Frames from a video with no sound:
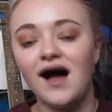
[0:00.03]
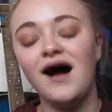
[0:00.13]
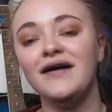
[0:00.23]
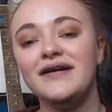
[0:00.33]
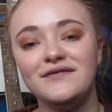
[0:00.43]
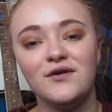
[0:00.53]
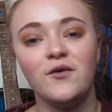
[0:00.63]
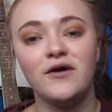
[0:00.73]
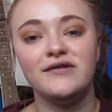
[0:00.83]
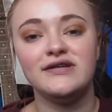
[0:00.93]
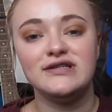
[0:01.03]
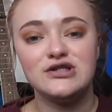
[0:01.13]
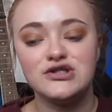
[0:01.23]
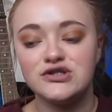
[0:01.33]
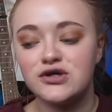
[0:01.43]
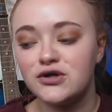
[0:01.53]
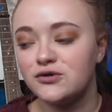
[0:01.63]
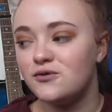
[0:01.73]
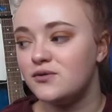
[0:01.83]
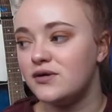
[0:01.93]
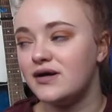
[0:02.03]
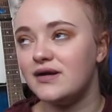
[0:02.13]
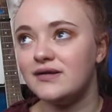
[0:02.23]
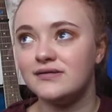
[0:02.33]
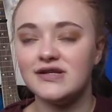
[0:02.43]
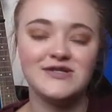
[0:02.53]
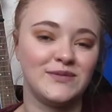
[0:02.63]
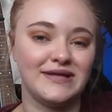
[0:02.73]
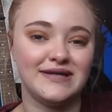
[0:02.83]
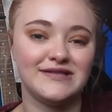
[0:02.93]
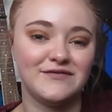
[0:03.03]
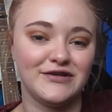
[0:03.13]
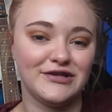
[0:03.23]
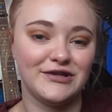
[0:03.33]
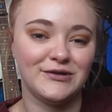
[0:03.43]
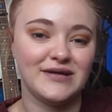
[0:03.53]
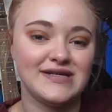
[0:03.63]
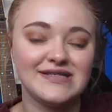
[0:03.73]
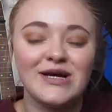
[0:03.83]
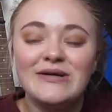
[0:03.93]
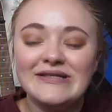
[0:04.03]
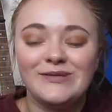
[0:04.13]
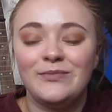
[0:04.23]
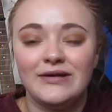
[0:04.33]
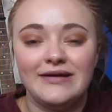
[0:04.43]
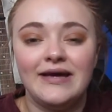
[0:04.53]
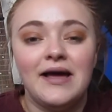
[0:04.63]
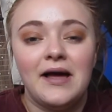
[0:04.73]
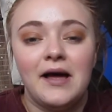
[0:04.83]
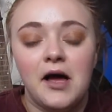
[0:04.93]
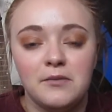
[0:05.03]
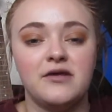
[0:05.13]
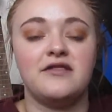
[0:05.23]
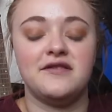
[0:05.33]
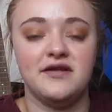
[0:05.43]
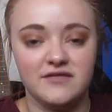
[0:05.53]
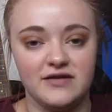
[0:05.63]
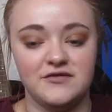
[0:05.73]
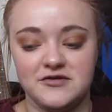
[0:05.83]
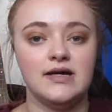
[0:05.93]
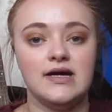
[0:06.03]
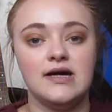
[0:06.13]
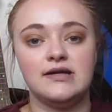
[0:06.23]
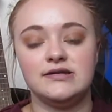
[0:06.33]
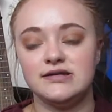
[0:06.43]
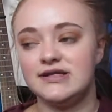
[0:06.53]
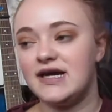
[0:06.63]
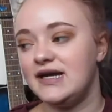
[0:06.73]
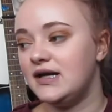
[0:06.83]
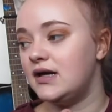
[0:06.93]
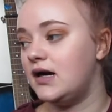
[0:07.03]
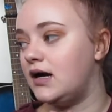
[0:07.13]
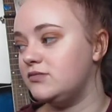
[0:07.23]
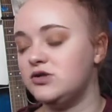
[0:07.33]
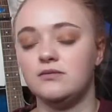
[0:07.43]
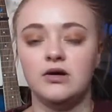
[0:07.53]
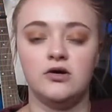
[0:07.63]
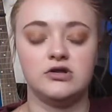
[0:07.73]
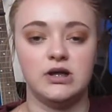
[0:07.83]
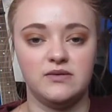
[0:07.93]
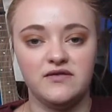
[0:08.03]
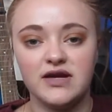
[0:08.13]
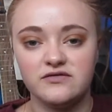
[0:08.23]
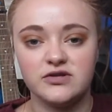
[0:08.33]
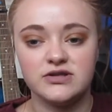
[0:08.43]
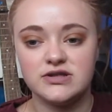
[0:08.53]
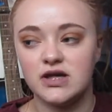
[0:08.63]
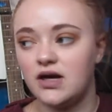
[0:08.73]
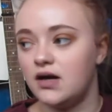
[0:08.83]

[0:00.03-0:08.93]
Hi everyone, so this week's video is going to be a monthly favourites. Today I'm doing my October favourites.